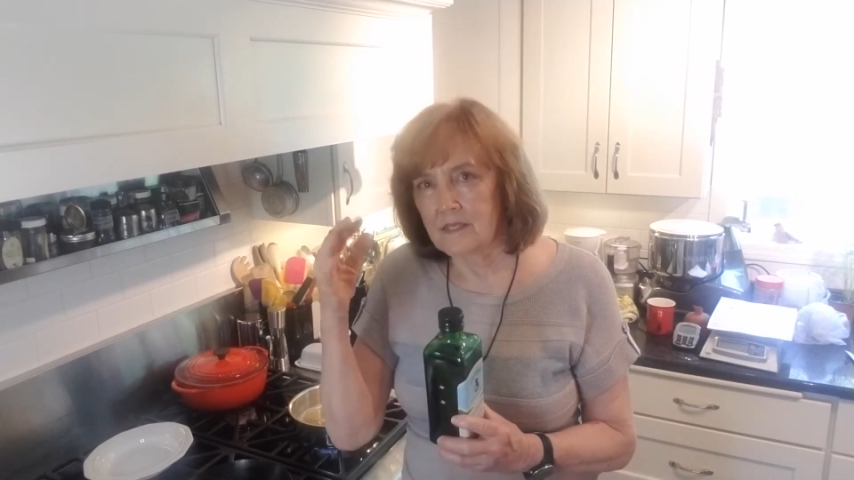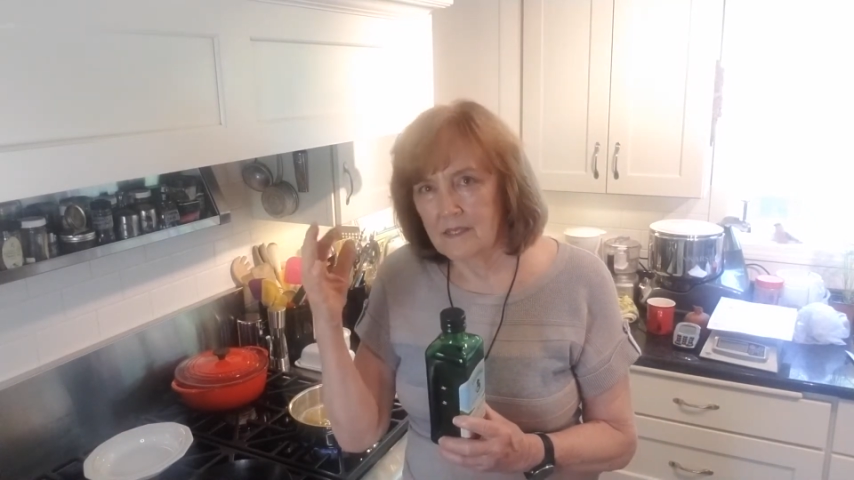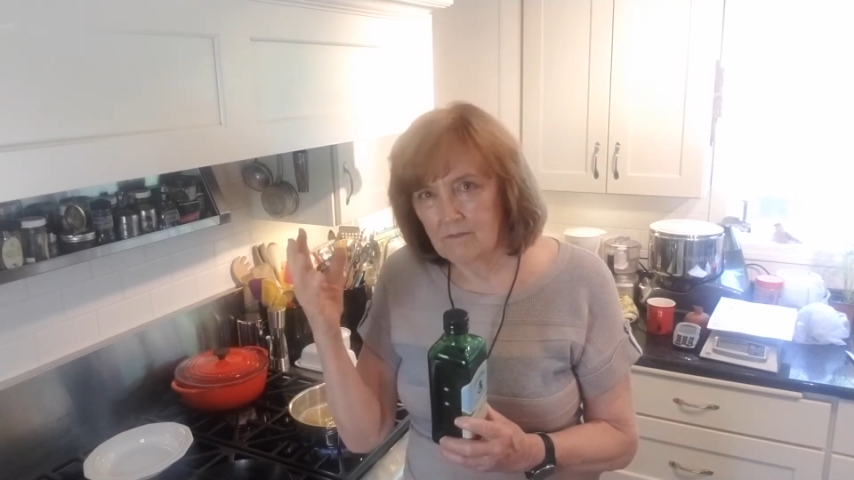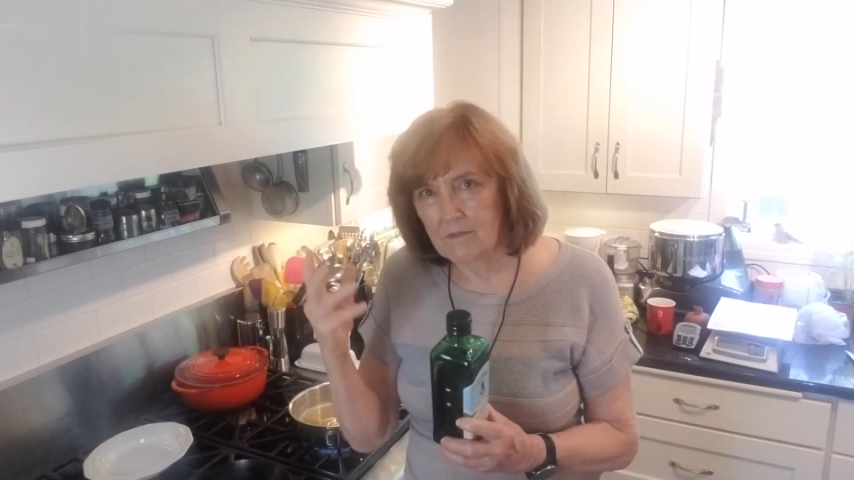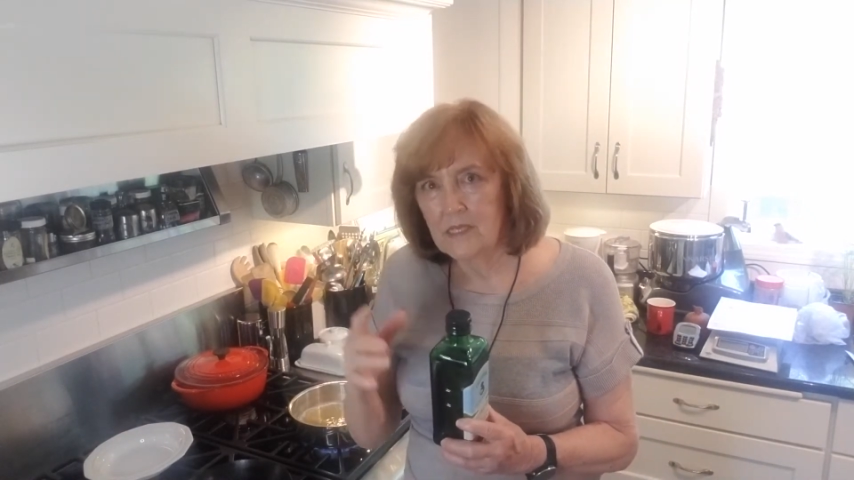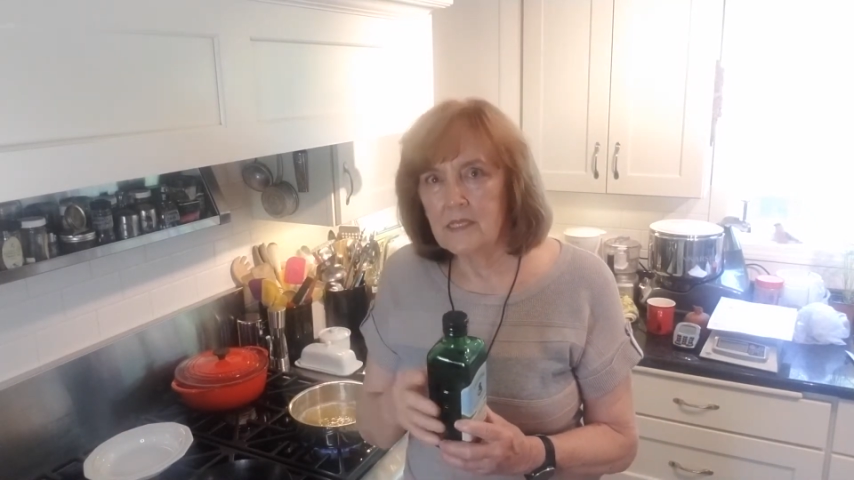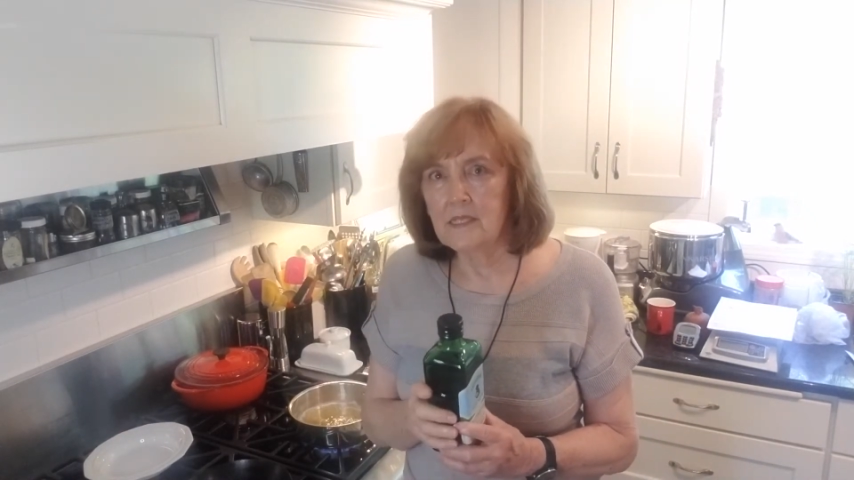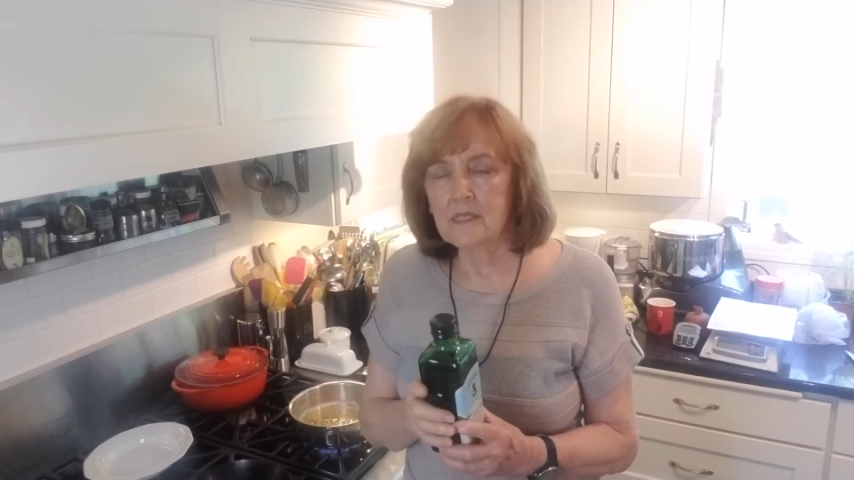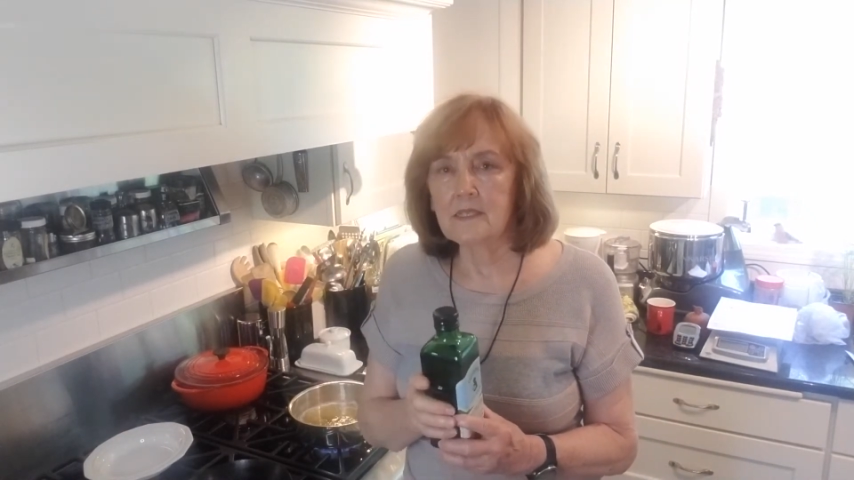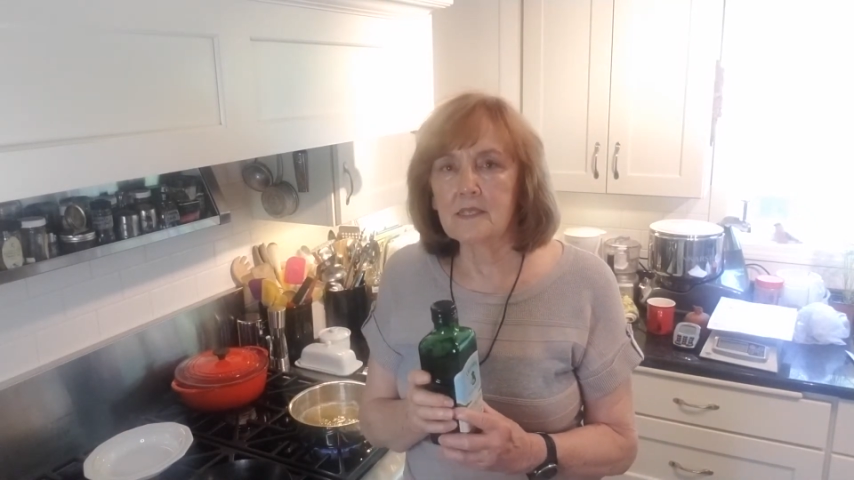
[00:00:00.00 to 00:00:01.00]
really
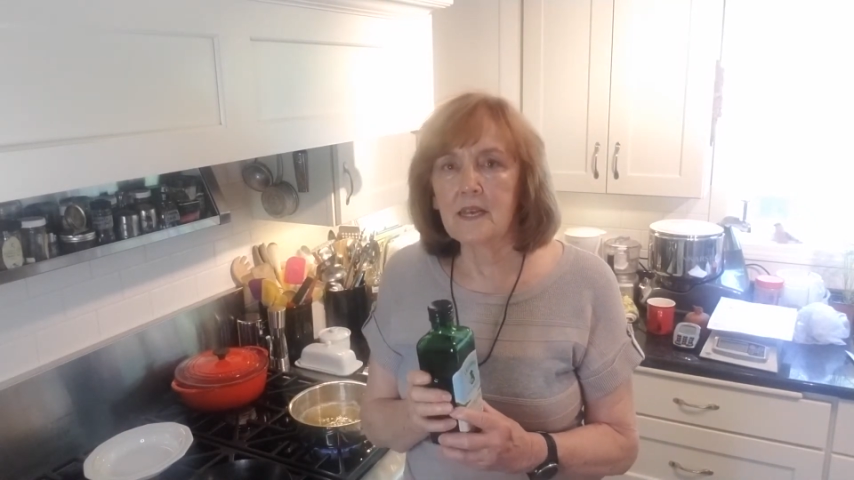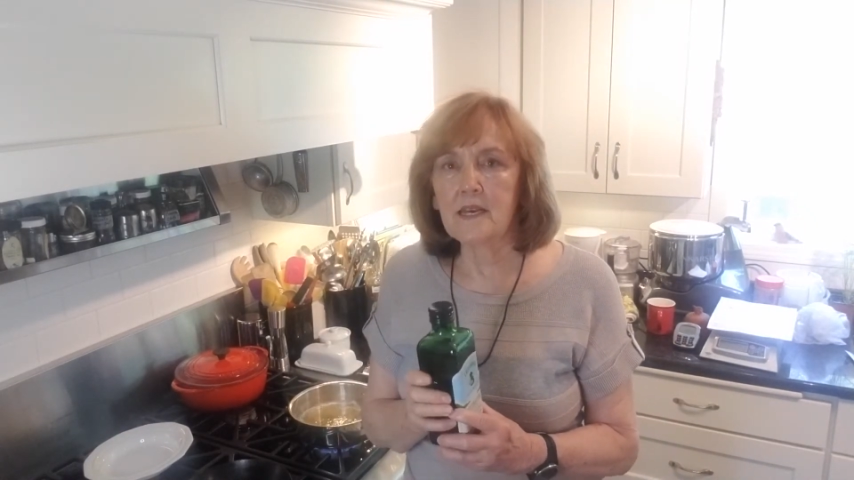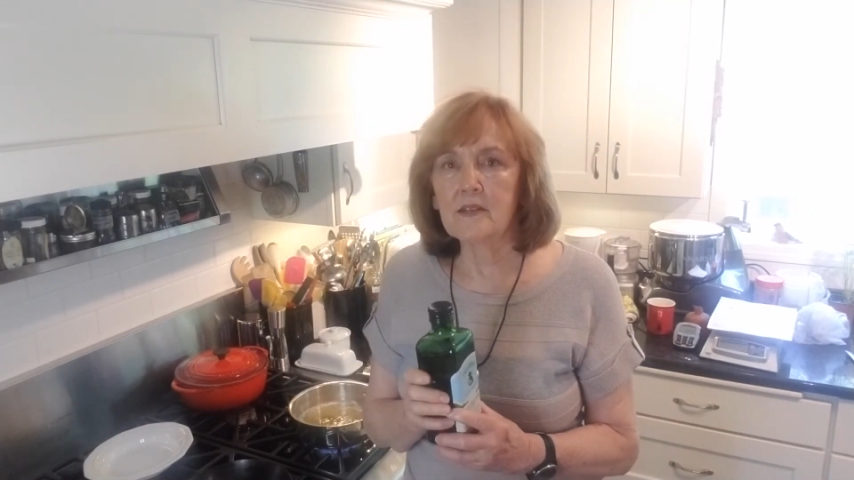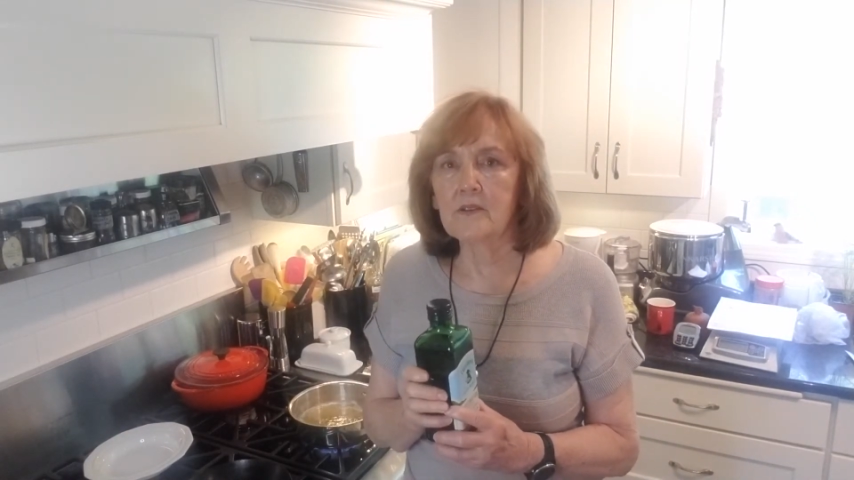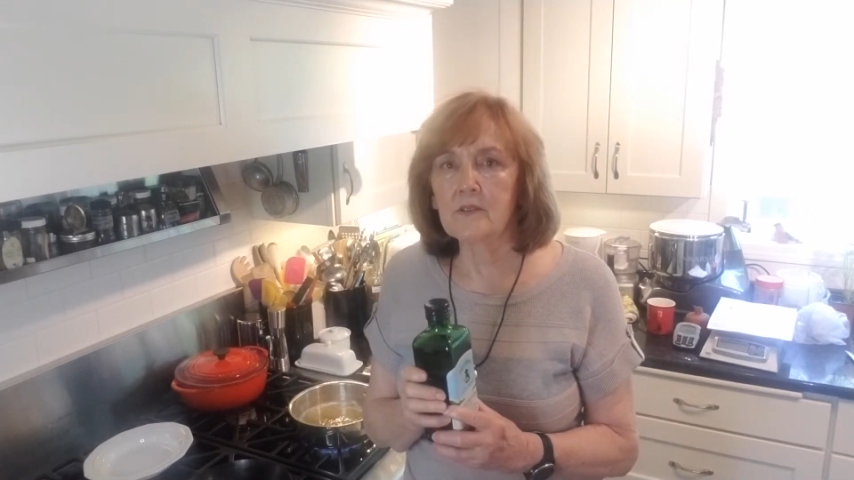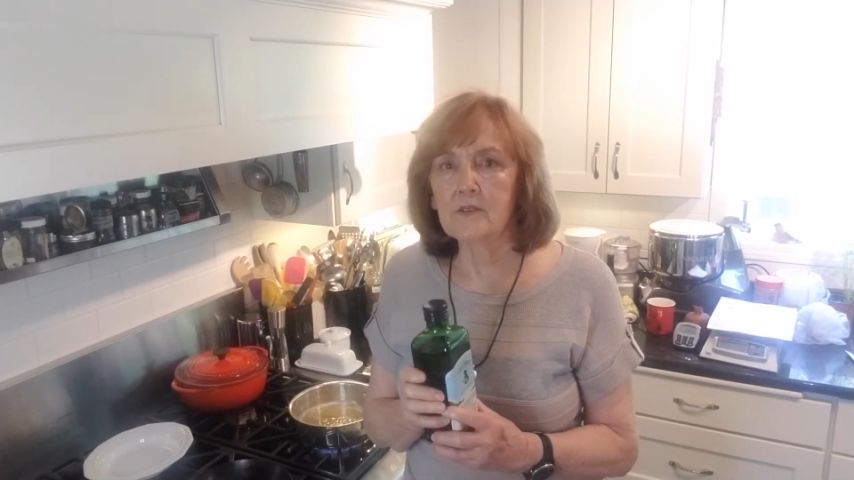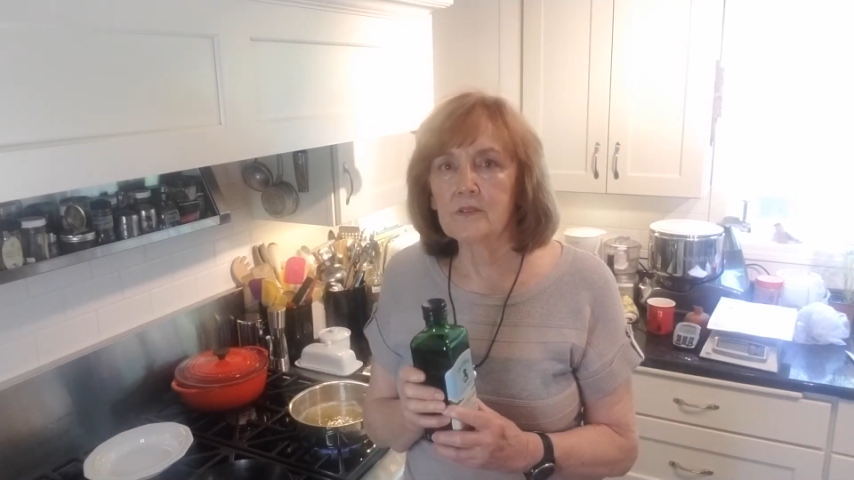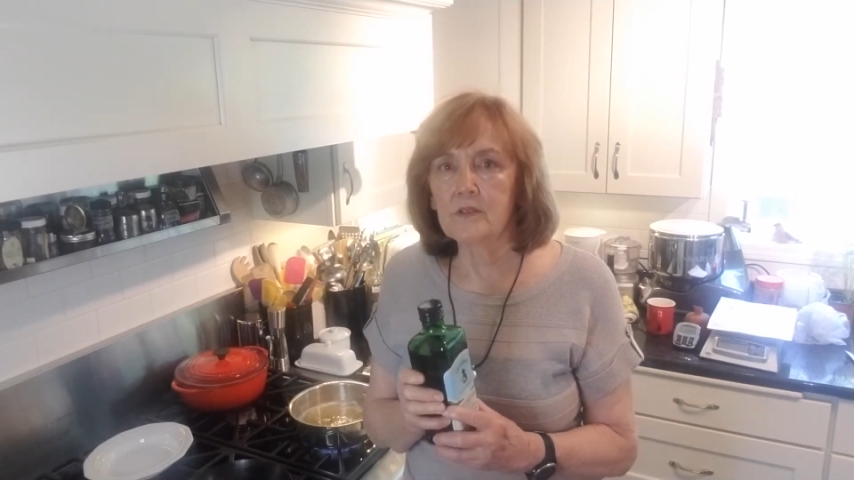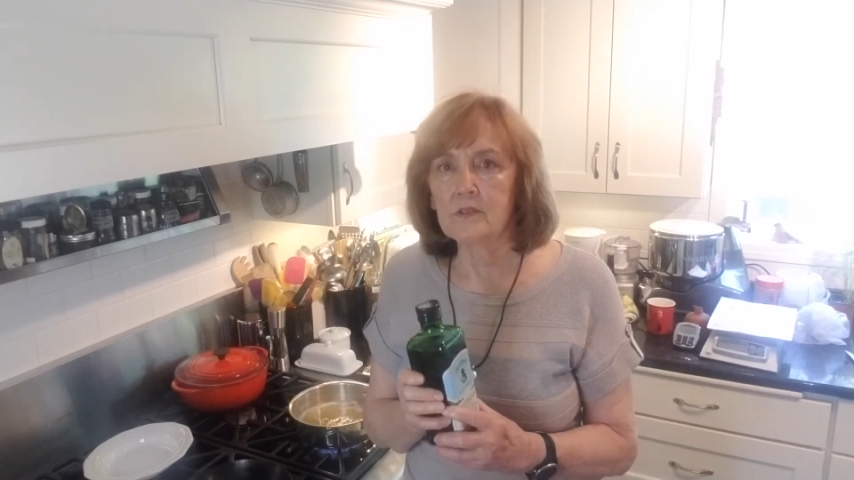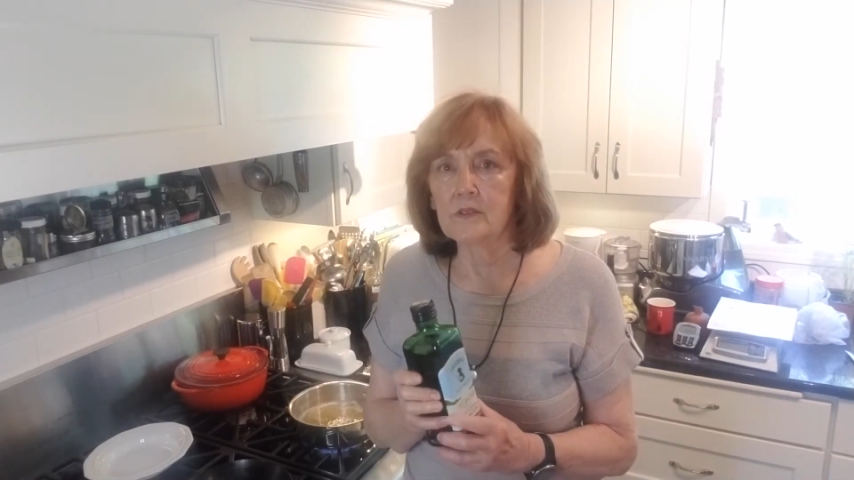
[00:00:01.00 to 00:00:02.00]
doesn't handle
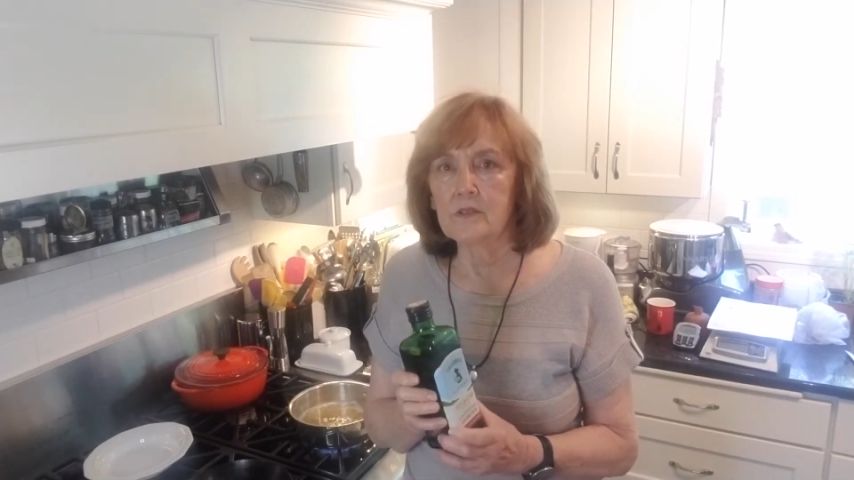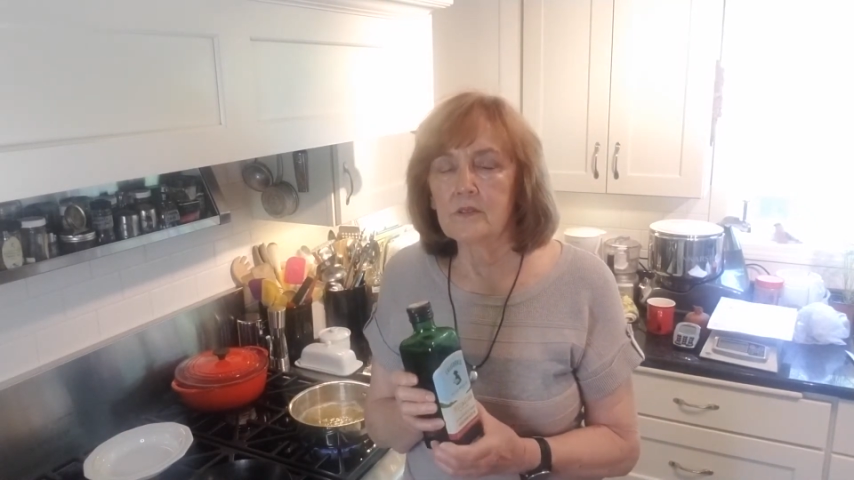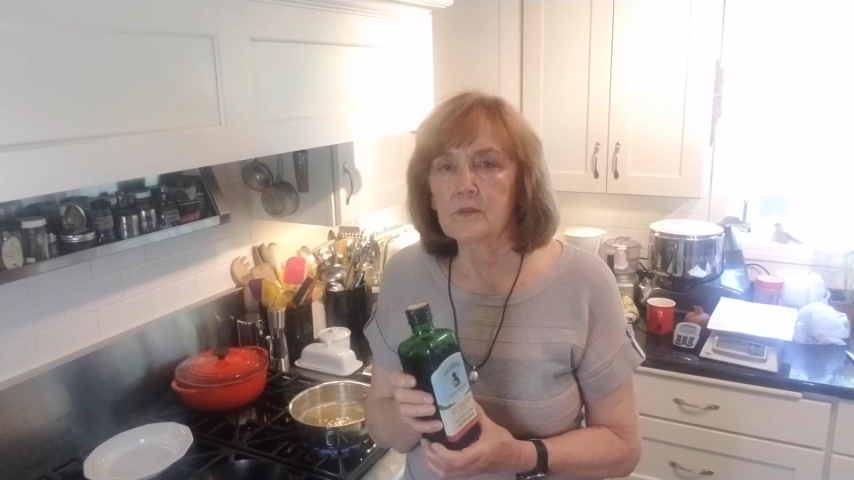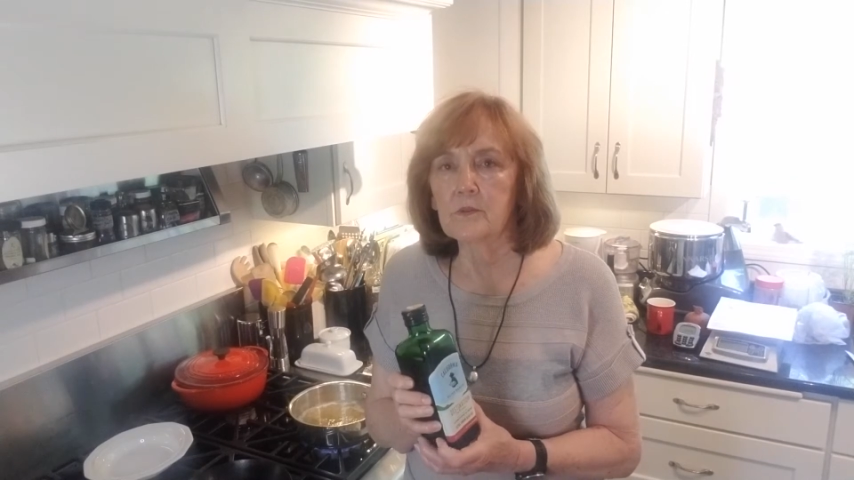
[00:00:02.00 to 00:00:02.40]
the